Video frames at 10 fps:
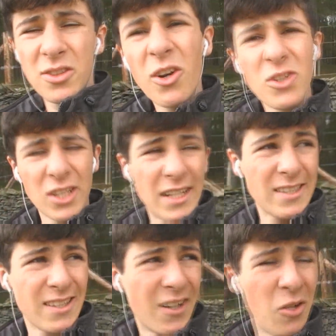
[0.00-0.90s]
dog
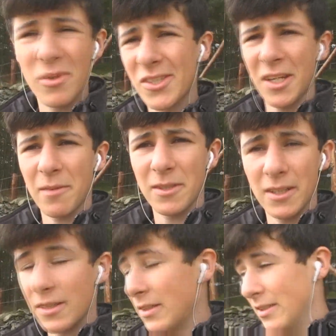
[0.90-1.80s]
shits that I almost stepped
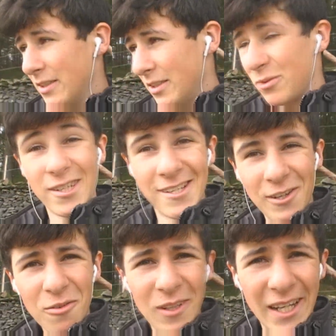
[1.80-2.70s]
in, which is
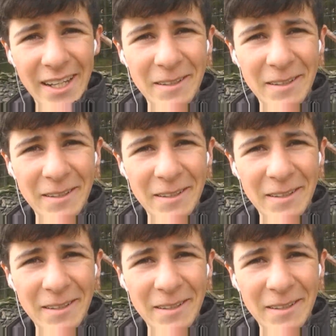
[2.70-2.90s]
lovely.